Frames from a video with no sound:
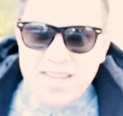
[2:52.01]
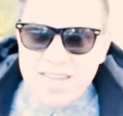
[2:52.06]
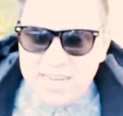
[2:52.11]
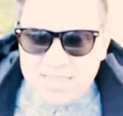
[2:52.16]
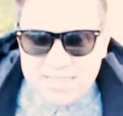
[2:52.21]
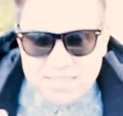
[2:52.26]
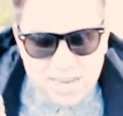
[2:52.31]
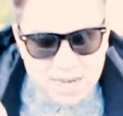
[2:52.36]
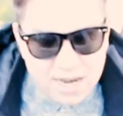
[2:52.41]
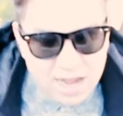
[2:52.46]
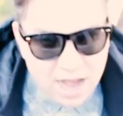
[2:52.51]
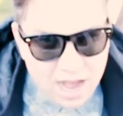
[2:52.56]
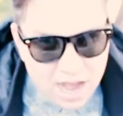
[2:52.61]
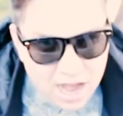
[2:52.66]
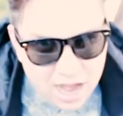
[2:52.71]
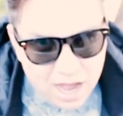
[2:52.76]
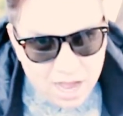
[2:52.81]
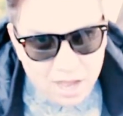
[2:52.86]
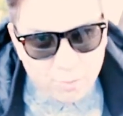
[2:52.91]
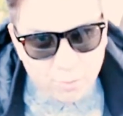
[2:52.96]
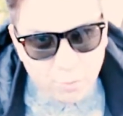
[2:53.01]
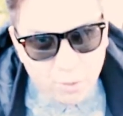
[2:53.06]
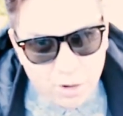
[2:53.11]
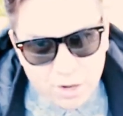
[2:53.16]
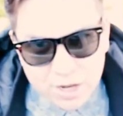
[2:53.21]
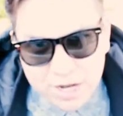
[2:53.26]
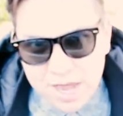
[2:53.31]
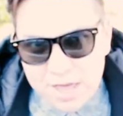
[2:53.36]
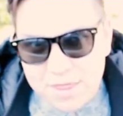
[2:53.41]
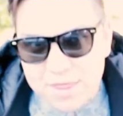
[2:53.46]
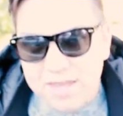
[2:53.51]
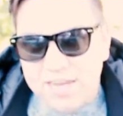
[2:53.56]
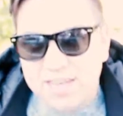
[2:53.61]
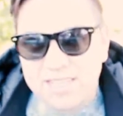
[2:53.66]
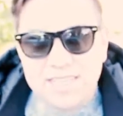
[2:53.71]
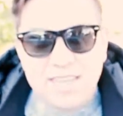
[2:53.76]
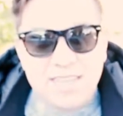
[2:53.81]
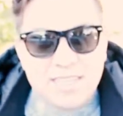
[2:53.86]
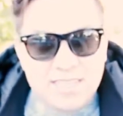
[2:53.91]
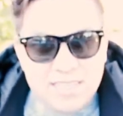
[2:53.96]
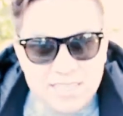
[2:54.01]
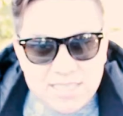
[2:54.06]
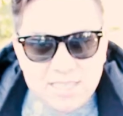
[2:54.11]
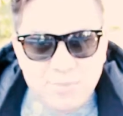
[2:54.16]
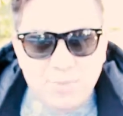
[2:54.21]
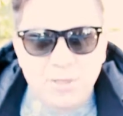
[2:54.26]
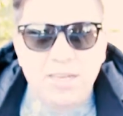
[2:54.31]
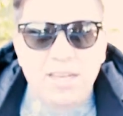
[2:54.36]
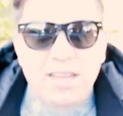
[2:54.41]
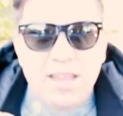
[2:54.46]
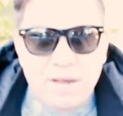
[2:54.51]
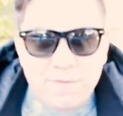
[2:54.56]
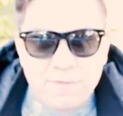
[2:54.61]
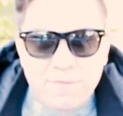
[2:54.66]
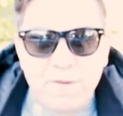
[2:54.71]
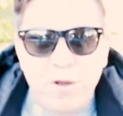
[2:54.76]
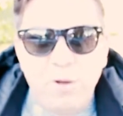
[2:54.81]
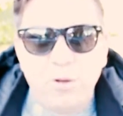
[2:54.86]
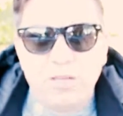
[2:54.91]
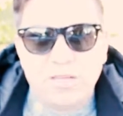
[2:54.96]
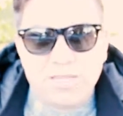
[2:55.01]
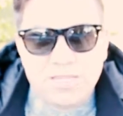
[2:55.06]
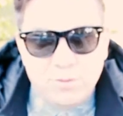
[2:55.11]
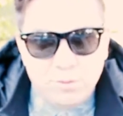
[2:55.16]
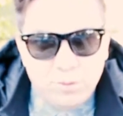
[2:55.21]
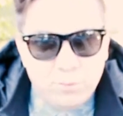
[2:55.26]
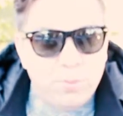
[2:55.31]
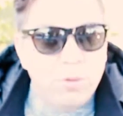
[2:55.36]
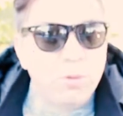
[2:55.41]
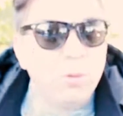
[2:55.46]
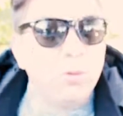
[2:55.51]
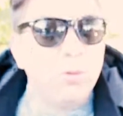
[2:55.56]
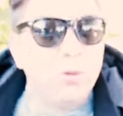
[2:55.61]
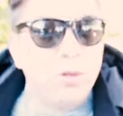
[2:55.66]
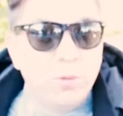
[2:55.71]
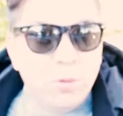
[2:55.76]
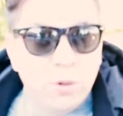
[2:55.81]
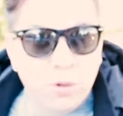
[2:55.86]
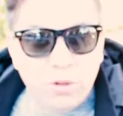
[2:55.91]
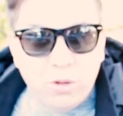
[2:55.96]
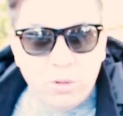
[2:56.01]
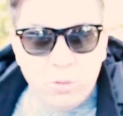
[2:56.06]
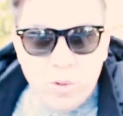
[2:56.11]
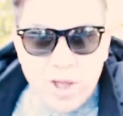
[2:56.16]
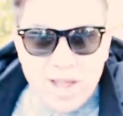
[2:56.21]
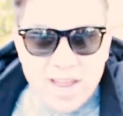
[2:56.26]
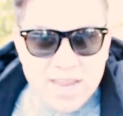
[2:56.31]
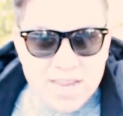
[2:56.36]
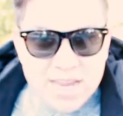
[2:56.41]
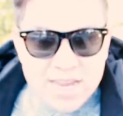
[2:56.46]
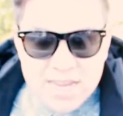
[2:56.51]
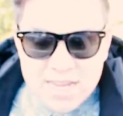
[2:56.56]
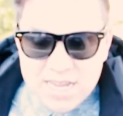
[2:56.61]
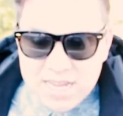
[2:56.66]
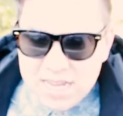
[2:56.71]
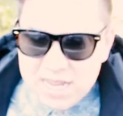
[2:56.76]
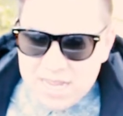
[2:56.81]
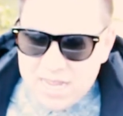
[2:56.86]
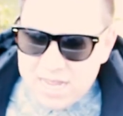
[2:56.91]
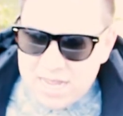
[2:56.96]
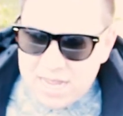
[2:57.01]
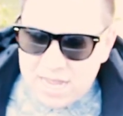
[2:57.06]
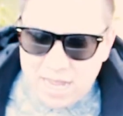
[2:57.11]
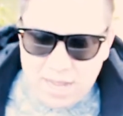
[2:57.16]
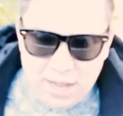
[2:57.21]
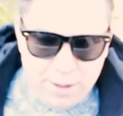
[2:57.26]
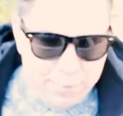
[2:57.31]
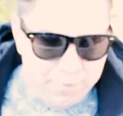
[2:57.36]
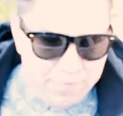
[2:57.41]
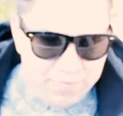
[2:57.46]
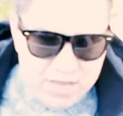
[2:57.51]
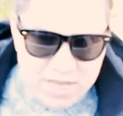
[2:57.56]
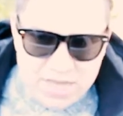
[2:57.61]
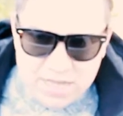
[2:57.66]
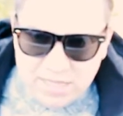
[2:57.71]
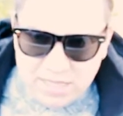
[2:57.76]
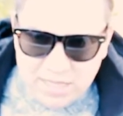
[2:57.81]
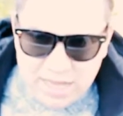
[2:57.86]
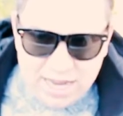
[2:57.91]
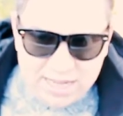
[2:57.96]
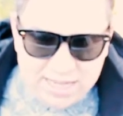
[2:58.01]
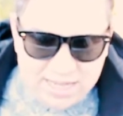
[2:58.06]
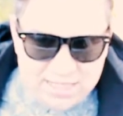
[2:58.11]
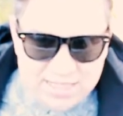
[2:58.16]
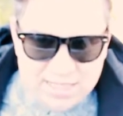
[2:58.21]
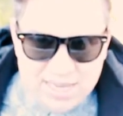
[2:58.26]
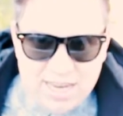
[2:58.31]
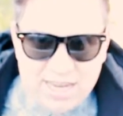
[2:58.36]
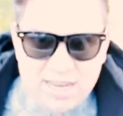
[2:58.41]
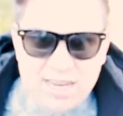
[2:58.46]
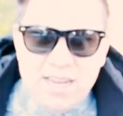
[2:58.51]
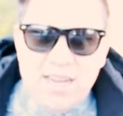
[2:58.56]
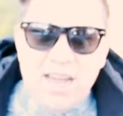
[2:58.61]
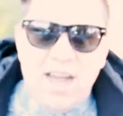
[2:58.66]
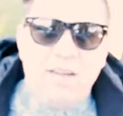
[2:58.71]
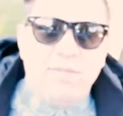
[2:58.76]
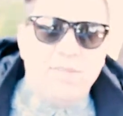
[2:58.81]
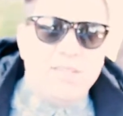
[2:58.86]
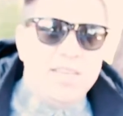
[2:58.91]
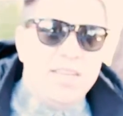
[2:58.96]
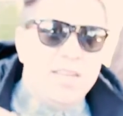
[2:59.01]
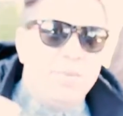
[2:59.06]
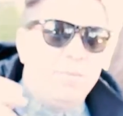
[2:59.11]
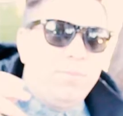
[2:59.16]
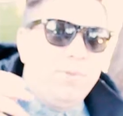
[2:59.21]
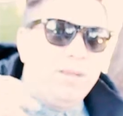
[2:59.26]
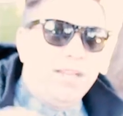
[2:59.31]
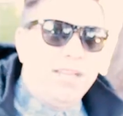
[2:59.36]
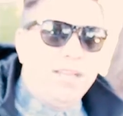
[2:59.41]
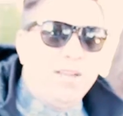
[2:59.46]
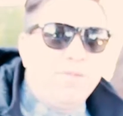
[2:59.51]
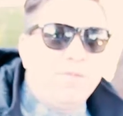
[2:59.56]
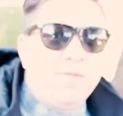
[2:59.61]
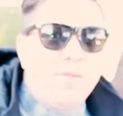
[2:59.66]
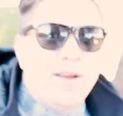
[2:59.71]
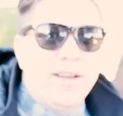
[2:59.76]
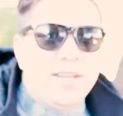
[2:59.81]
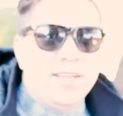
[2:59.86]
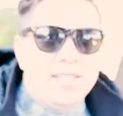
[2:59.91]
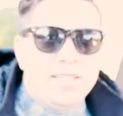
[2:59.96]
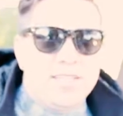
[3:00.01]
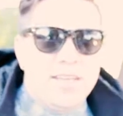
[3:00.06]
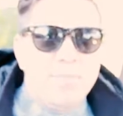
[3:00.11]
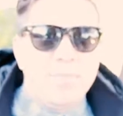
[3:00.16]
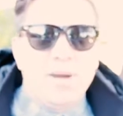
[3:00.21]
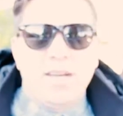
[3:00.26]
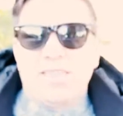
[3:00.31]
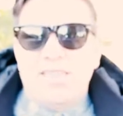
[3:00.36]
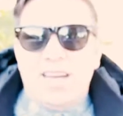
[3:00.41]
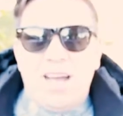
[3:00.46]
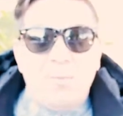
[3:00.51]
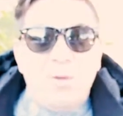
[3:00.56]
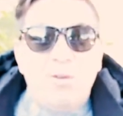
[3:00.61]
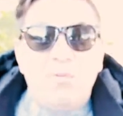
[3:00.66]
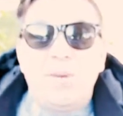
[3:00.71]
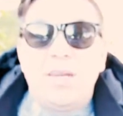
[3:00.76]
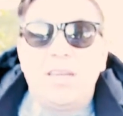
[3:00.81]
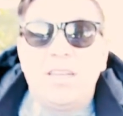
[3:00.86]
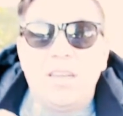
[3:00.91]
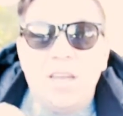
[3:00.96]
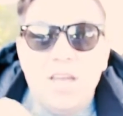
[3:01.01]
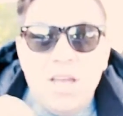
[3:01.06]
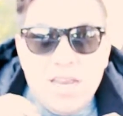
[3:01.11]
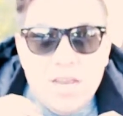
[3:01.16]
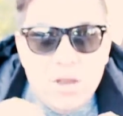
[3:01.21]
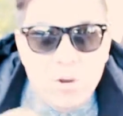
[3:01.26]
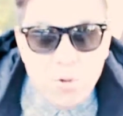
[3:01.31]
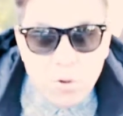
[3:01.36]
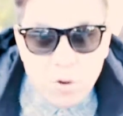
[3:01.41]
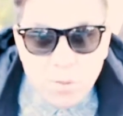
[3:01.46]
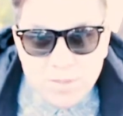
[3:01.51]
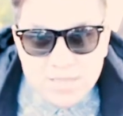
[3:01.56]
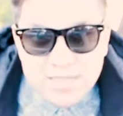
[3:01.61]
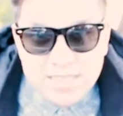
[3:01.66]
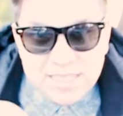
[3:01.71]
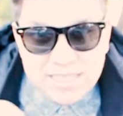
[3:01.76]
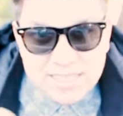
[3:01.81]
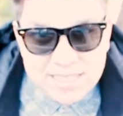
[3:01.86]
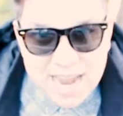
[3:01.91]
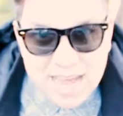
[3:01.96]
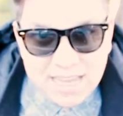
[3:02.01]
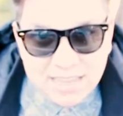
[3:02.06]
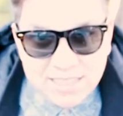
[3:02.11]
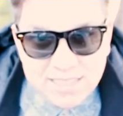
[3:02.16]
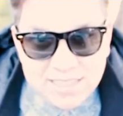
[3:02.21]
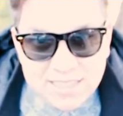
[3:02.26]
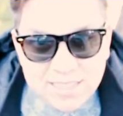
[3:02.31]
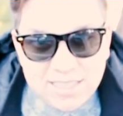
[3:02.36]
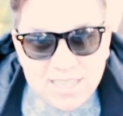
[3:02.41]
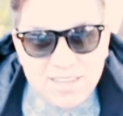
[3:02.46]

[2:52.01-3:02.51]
It's that hard work ethic, it's that discipline and that focus that will pull you all the way. Like I said, I've seen plenty of friends in my time who've been enormously talented.